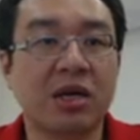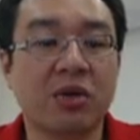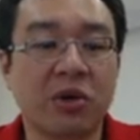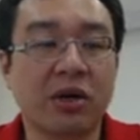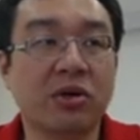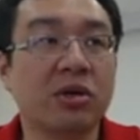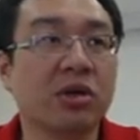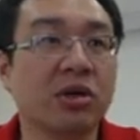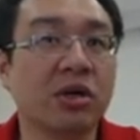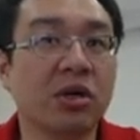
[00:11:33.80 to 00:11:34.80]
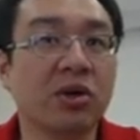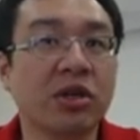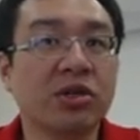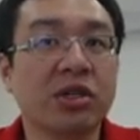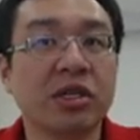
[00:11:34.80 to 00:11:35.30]
Well,
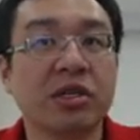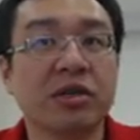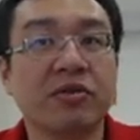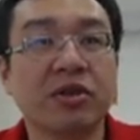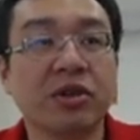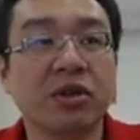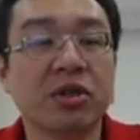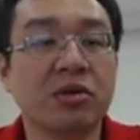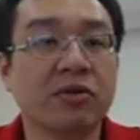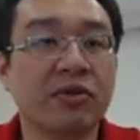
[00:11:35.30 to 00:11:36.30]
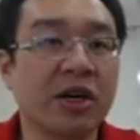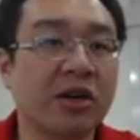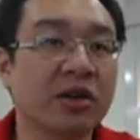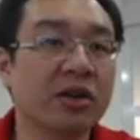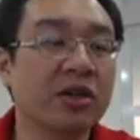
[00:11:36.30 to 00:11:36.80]
congratulations for those who
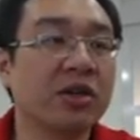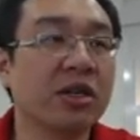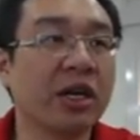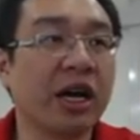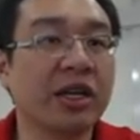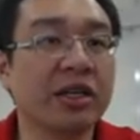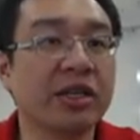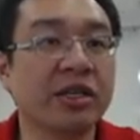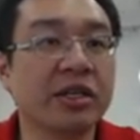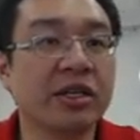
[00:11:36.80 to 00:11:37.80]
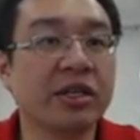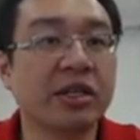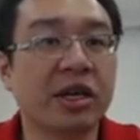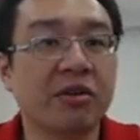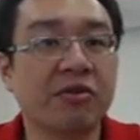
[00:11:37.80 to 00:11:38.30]
found the idea,
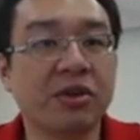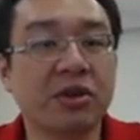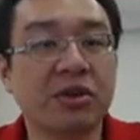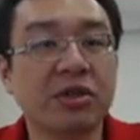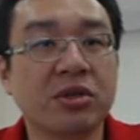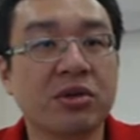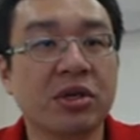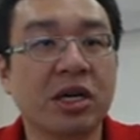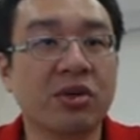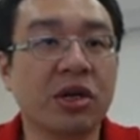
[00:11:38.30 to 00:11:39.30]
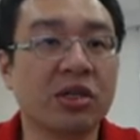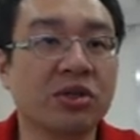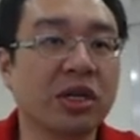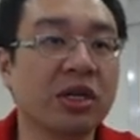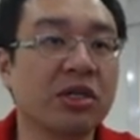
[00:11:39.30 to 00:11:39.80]
and for those who like to
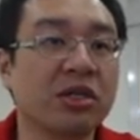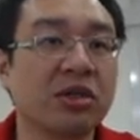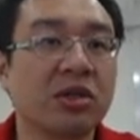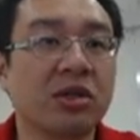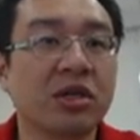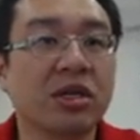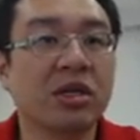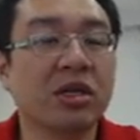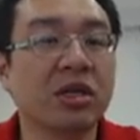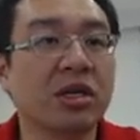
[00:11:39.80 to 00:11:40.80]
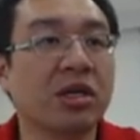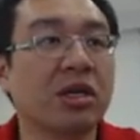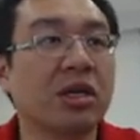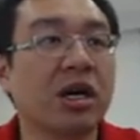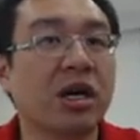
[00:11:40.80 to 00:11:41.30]
enjoy the show, here
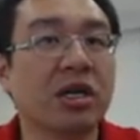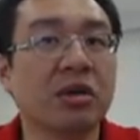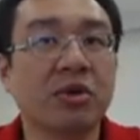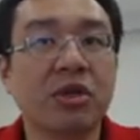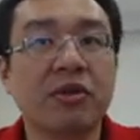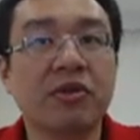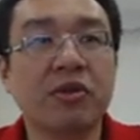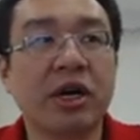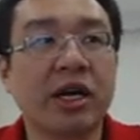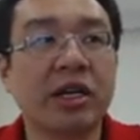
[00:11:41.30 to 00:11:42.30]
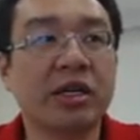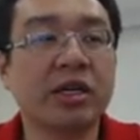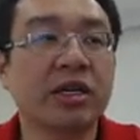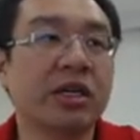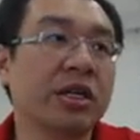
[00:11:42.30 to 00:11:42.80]
are the beautiful ideas
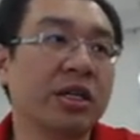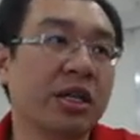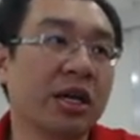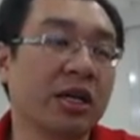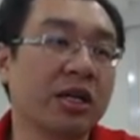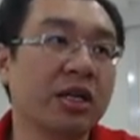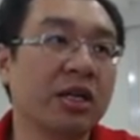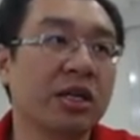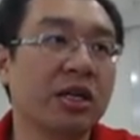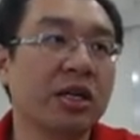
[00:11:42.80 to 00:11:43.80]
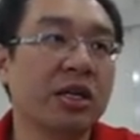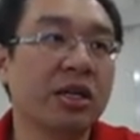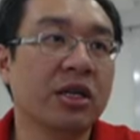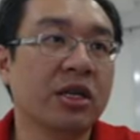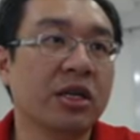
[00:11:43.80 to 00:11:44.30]
that
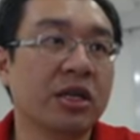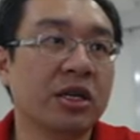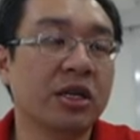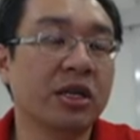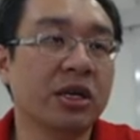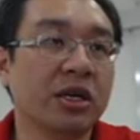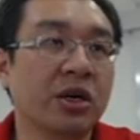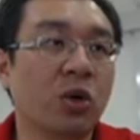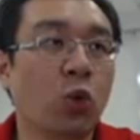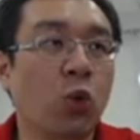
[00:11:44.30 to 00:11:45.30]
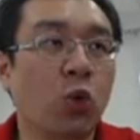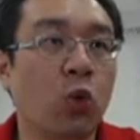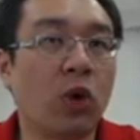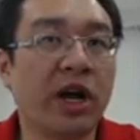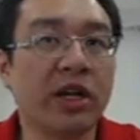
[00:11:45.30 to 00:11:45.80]
the
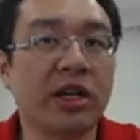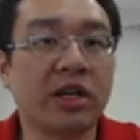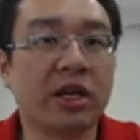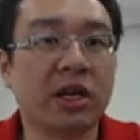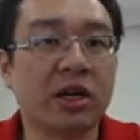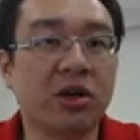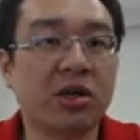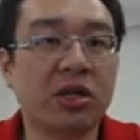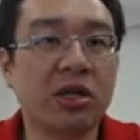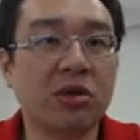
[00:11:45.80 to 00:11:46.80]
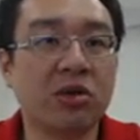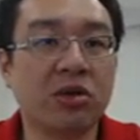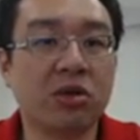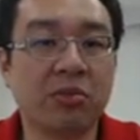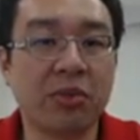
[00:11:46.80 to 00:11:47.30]
white can continue
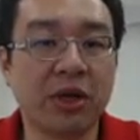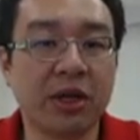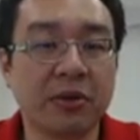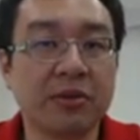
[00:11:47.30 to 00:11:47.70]
to play.